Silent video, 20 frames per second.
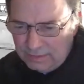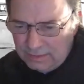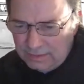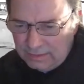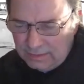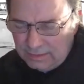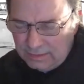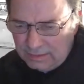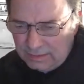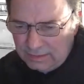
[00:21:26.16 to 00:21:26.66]

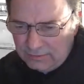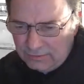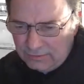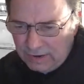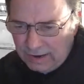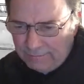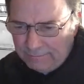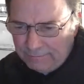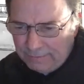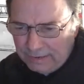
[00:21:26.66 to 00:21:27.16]

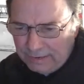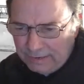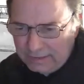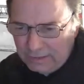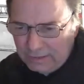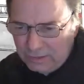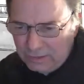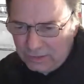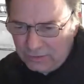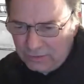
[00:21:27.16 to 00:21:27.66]
rabbi
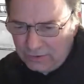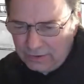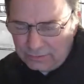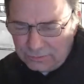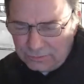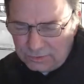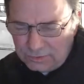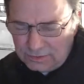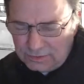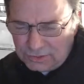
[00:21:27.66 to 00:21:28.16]
going
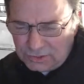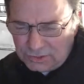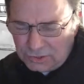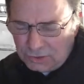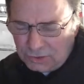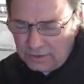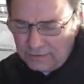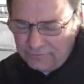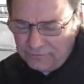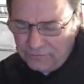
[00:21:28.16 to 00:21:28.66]
around
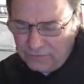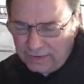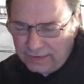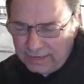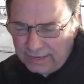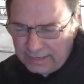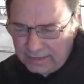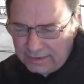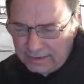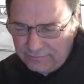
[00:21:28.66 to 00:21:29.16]

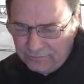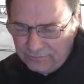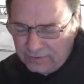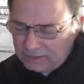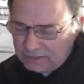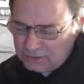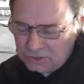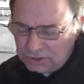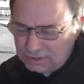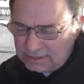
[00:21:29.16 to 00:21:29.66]
certifying
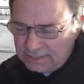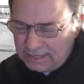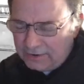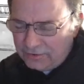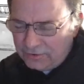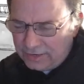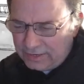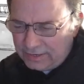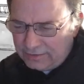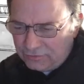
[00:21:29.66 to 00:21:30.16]

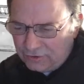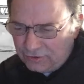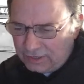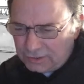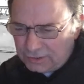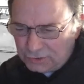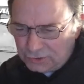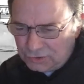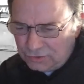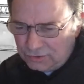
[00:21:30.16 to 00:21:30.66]
vegetarian
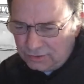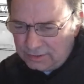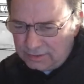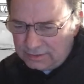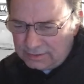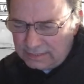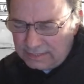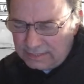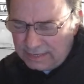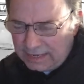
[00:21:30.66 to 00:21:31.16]

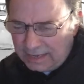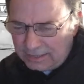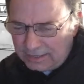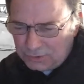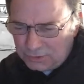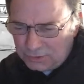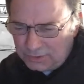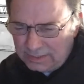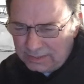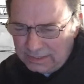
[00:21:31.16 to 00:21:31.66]
restaurants, and he
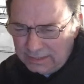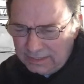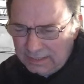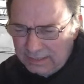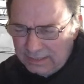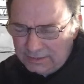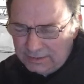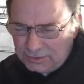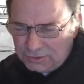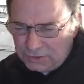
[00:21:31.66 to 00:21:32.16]
actually
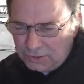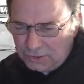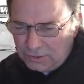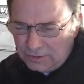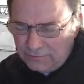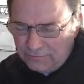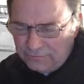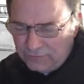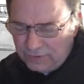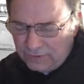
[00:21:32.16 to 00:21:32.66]

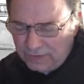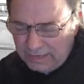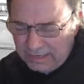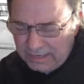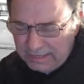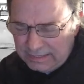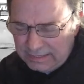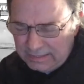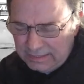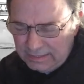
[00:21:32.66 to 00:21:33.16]

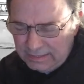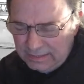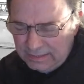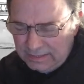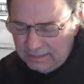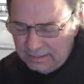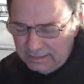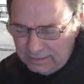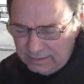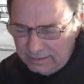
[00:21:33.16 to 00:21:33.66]
certified
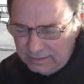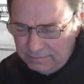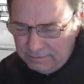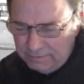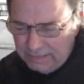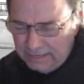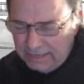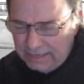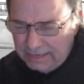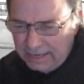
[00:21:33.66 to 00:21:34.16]
the
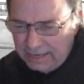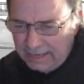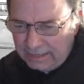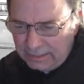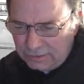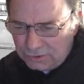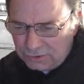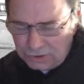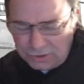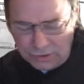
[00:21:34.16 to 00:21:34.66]

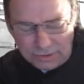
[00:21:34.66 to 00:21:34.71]
B&H.